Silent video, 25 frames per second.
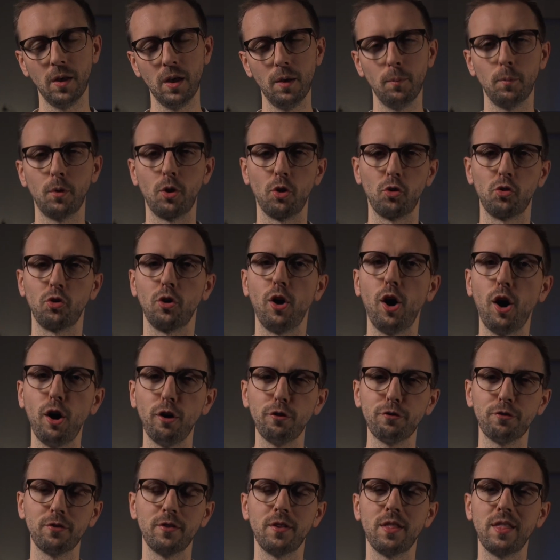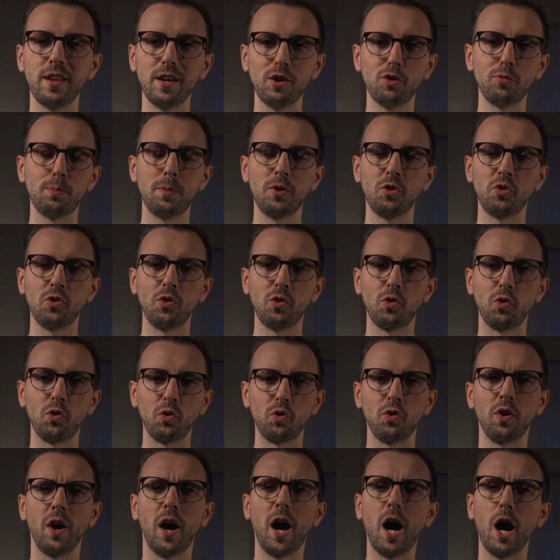because often these
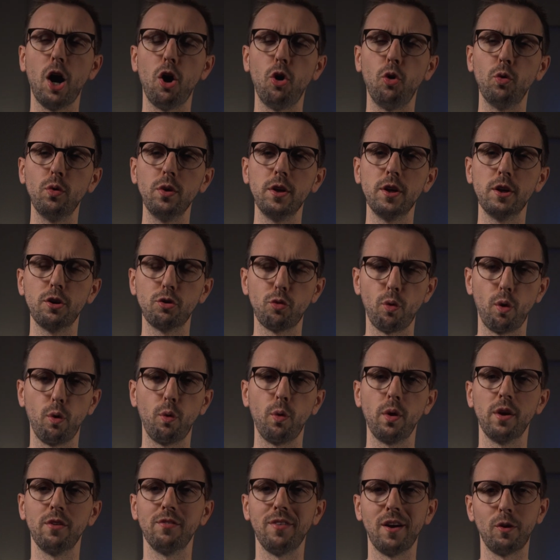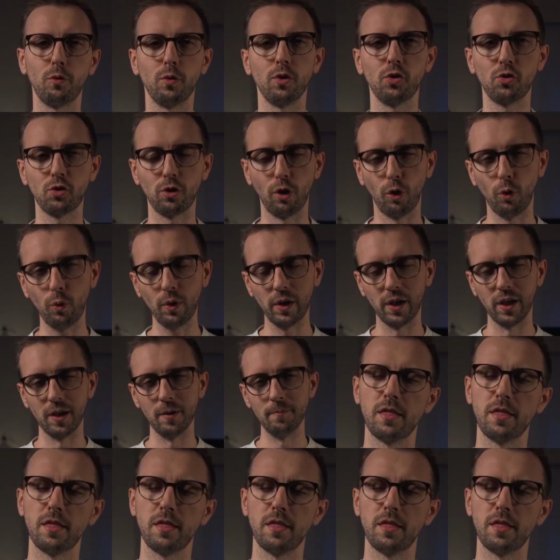businesses are only growing very slowly.